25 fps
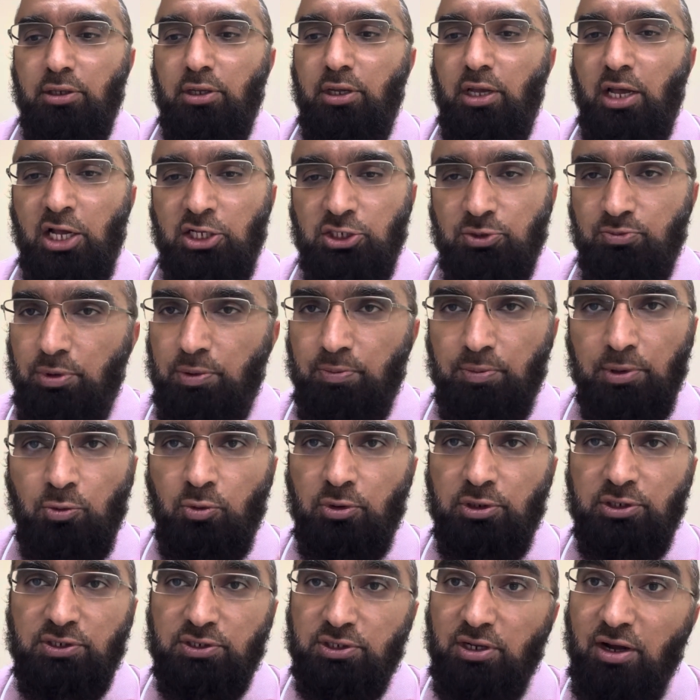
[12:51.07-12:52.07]
as people were
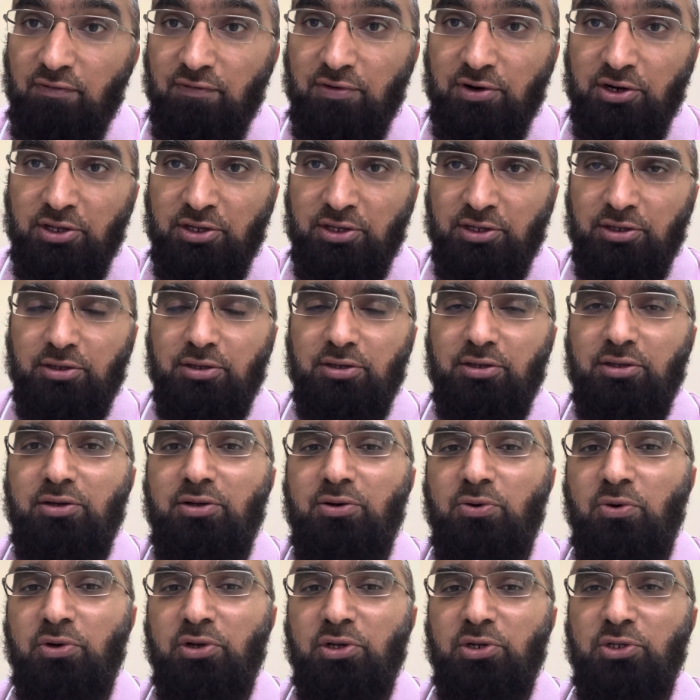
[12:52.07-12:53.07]
discovering
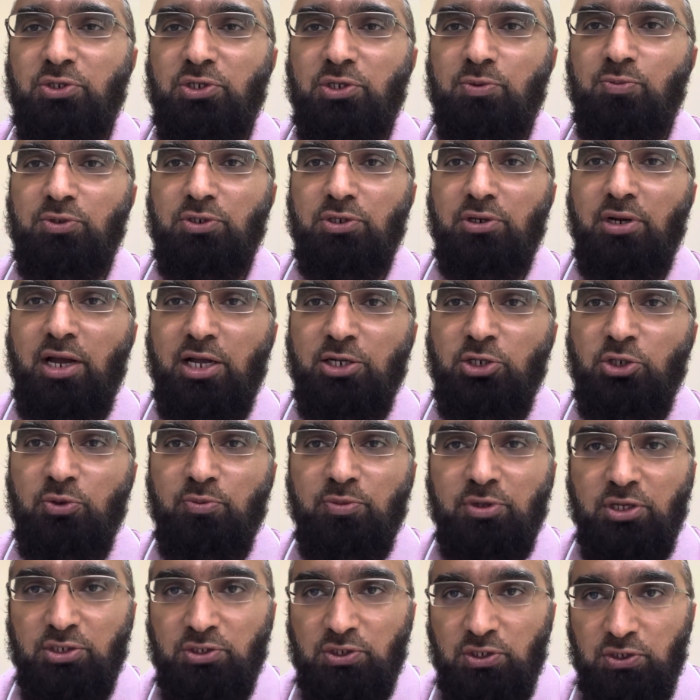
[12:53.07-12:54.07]
organisms, there had to
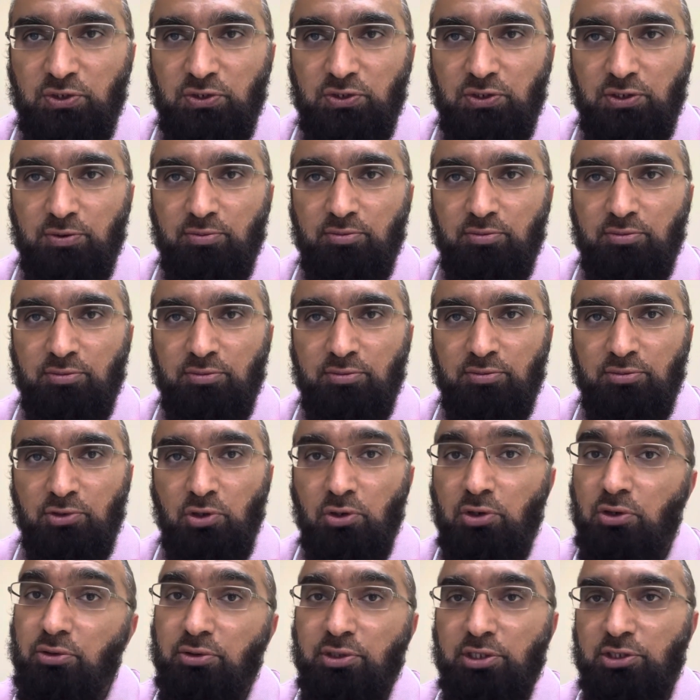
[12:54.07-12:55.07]
be a system not
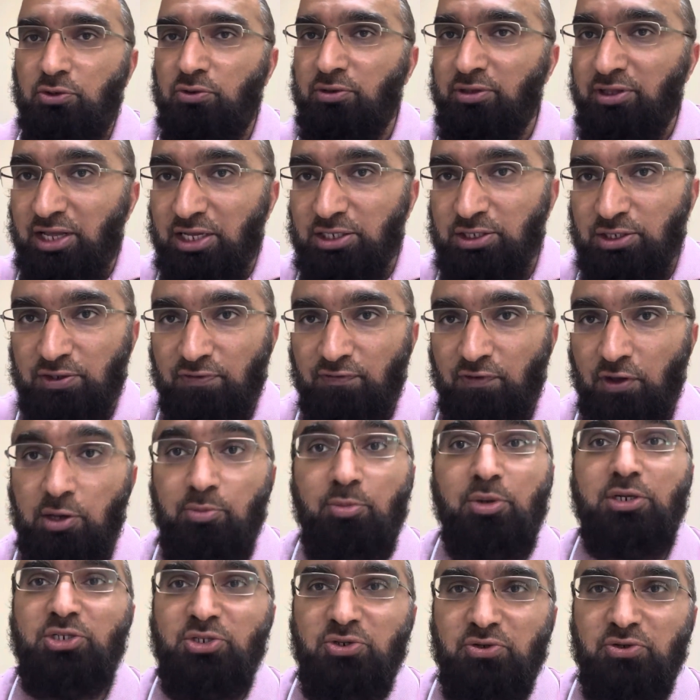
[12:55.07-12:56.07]
only to classify but to